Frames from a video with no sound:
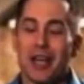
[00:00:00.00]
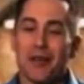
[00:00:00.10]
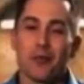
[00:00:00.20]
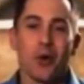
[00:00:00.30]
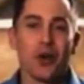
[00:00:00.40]

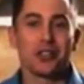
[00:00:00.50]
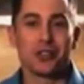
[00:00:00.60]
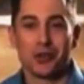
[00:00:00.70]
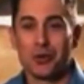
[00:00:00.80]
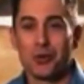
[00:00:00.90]
have 1,
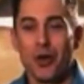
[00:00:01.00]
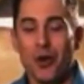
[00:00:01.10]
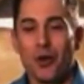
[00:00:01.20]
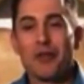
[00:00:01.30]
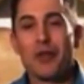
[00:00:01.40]
2,
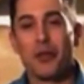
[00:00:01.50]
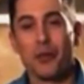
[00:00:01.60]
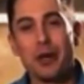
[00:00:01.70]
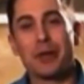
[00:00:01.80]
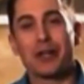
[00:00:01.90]
or even
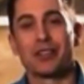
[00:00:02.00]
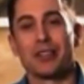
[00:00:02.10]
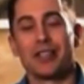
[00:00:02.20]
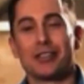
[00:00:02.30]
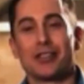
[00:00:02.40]
3 pairs
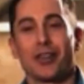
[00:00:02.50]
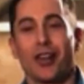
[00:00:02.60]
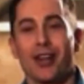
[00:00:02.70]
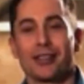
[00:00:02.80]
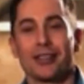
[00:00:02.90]
of these in your
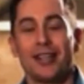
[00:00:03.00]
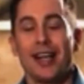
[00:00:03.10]
closet.